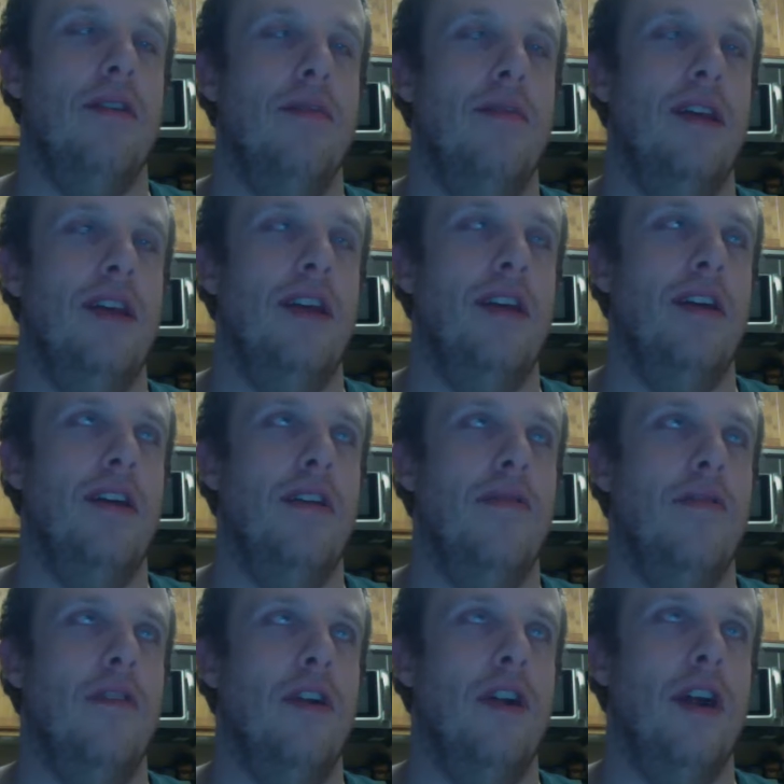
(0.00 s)
to be here
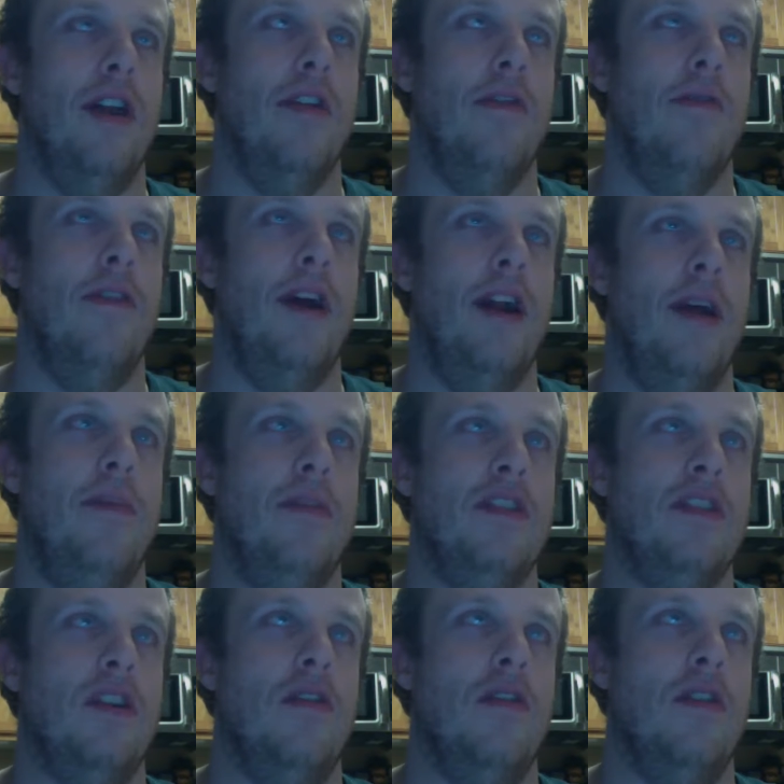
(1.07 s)
for another fun
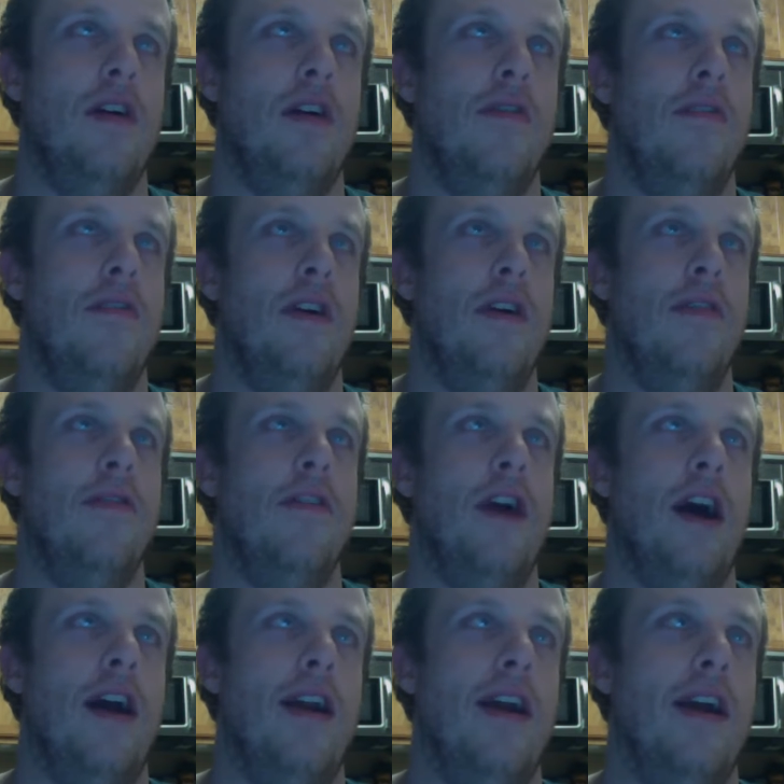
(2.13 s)
episode of Fun
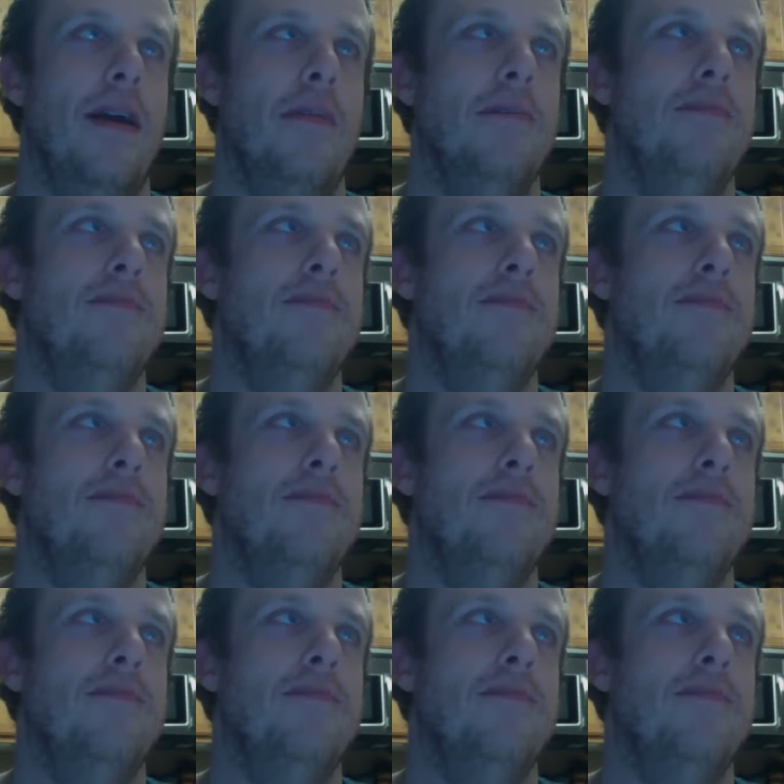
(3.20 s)
Friday.